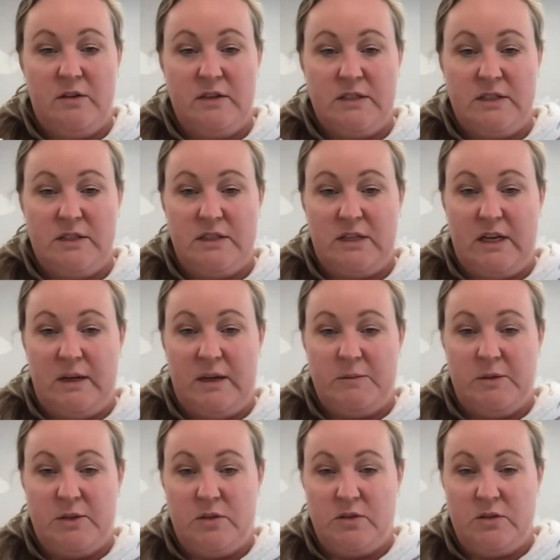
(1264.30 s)
This is a
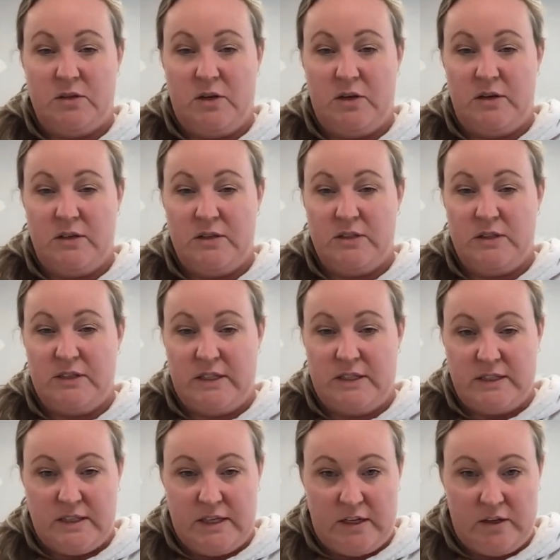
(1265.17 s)
Neptune's yard. It's a
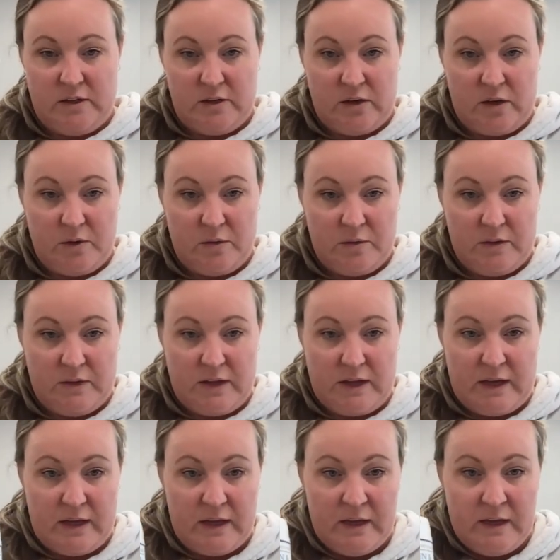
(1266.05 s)
skin and coat on
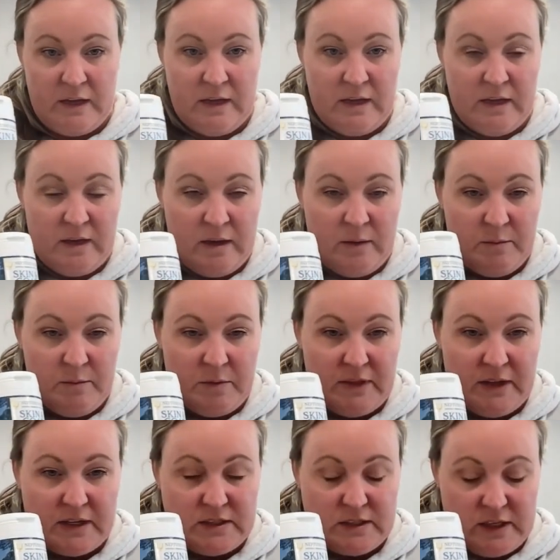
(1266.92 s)
there. But
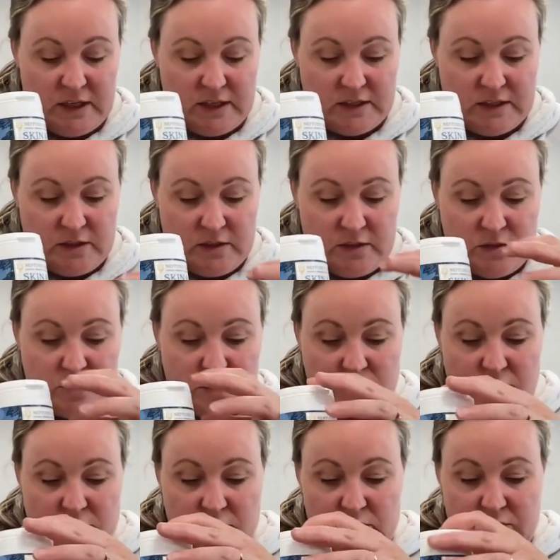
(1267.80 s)
that's an excellent
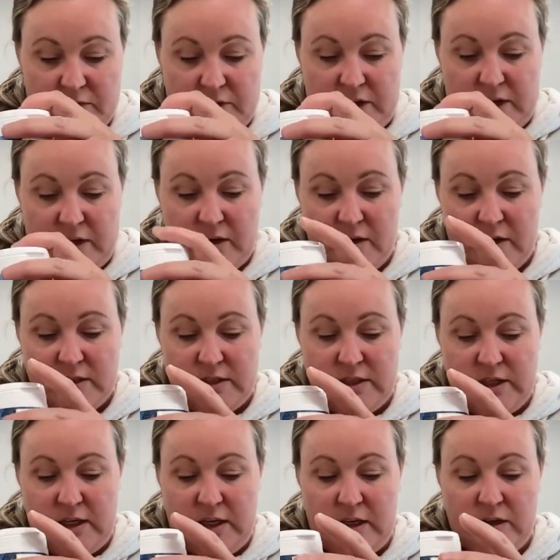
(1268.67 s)
source of the
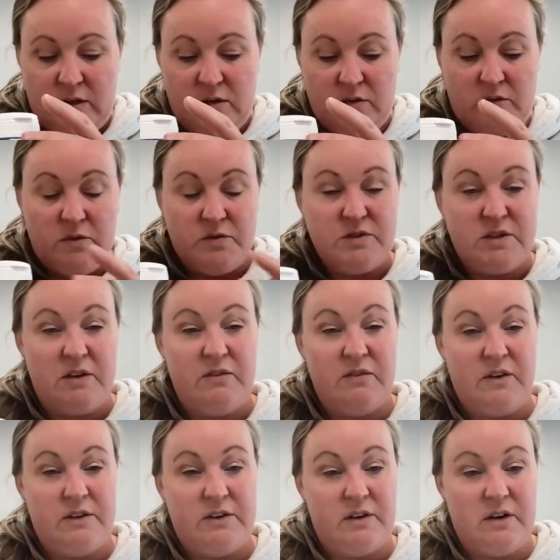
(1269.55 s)
iodine. You'll also
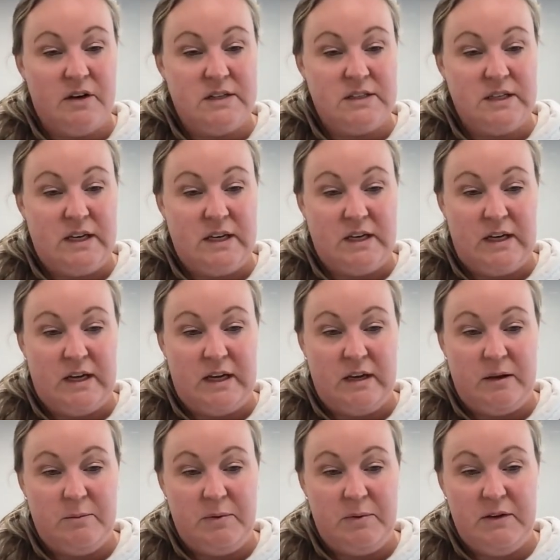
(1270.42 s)
find iodine
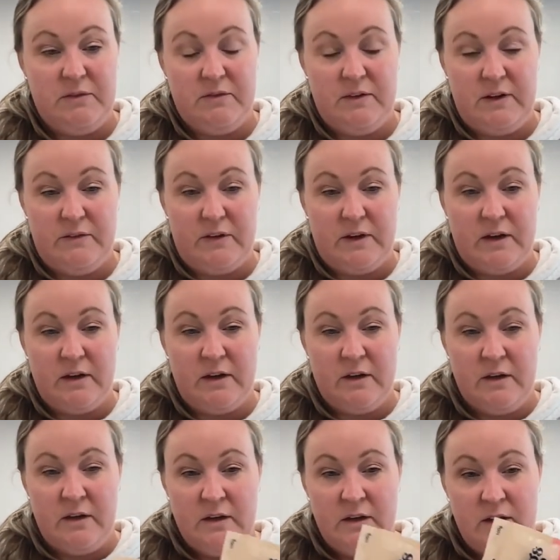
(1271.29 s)
in beef liver,
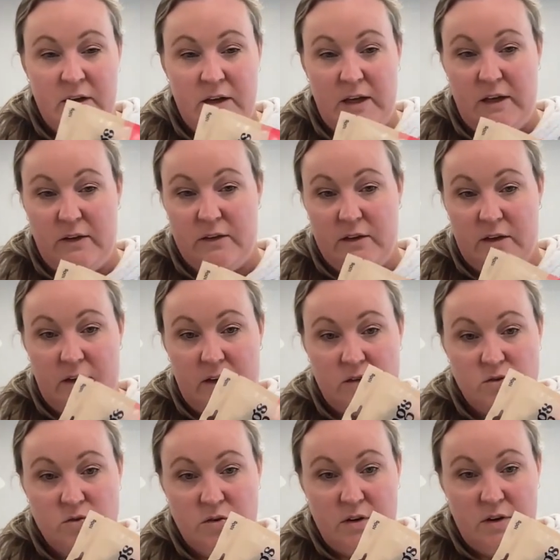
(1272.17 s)

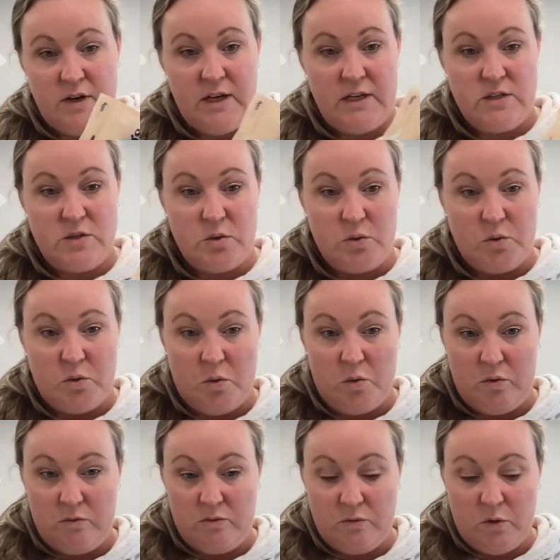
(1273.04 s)
either dried
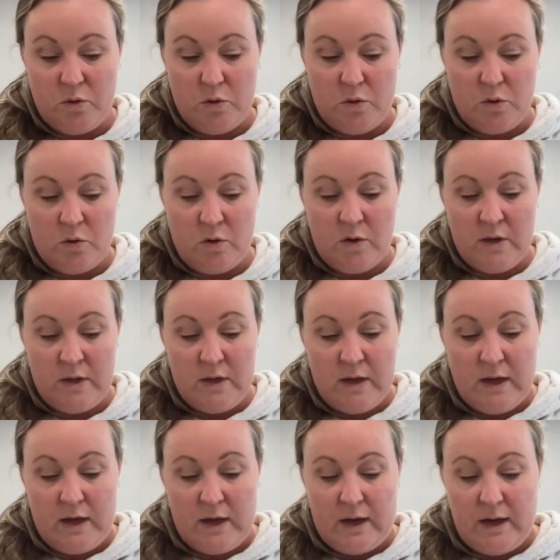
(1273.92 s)
or raw,
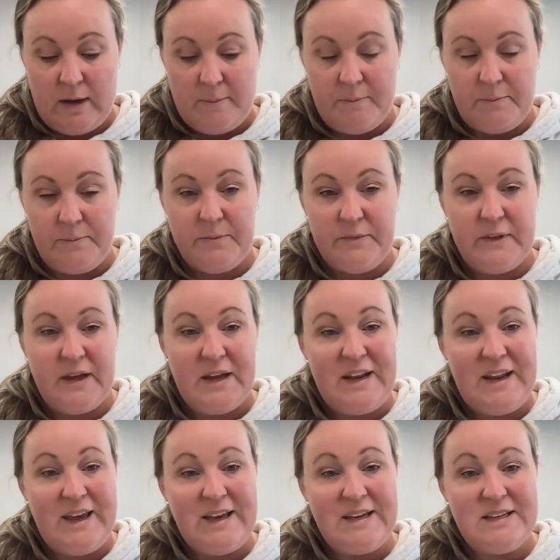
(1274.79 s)

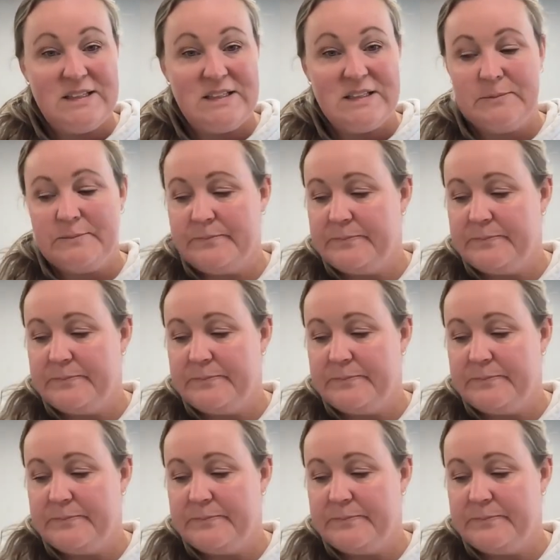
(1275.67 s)
and eggs.